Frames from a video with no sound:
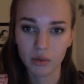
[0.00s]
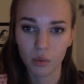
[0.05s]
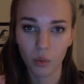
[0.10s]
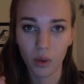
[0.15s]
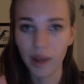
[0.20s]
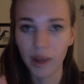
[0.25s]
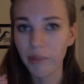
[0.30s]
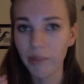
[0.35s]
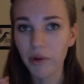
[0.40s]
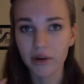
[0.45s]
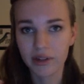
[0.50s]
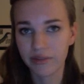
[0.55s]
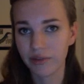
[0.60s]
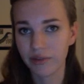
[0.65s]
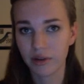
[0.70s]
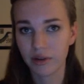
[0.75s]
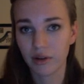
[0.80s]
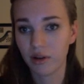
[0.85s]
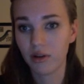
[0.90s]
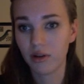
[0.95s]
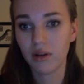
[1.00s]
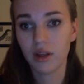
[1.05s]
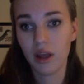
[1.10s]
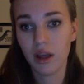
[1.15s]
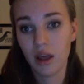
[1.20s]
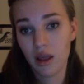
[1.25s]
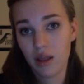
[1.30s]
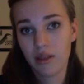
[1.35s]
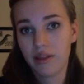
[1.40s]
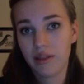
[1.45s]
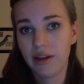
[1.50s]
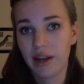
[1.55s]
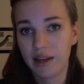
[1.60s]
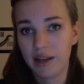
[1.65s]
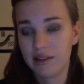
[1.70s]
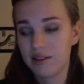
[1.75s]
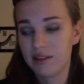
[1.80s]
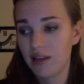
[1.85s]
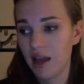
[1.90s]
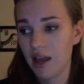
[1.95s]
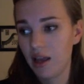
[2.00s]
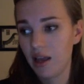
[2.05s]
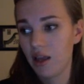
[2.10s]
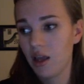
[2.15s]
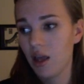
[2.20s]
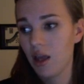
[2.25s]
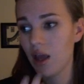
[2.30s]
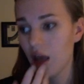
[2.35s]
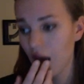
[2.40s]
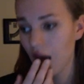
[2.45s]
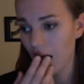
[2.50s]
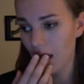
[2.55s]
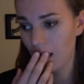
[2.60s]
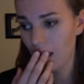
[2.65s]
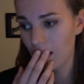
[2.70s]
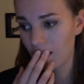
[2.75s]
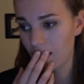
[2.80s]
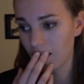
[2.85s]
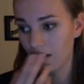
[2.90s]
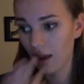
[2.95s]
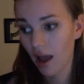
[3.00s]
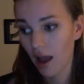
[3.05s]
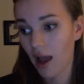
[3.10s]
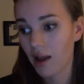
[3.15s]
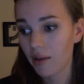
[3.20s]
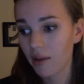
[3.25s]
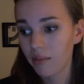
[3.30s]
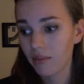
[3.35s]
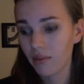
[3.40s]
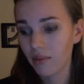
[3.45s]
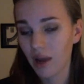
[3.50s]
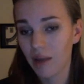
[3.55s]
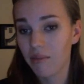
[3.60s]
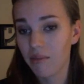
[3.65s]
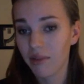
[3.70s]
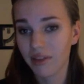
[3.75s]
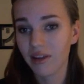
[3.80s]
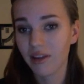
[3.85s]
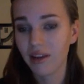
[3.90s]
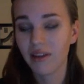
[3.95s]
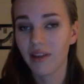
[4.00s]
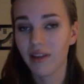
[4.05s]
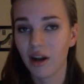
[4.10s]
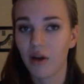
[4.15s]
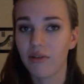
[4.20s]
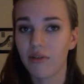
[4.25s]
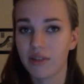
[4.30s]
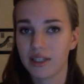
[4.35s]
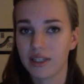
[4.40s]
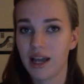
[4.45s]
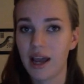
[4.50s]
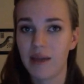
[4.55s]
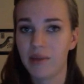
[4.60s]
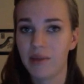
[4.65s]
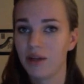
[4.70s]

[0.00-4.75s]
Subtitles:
way more difficult the next day. And I'm thinking that over time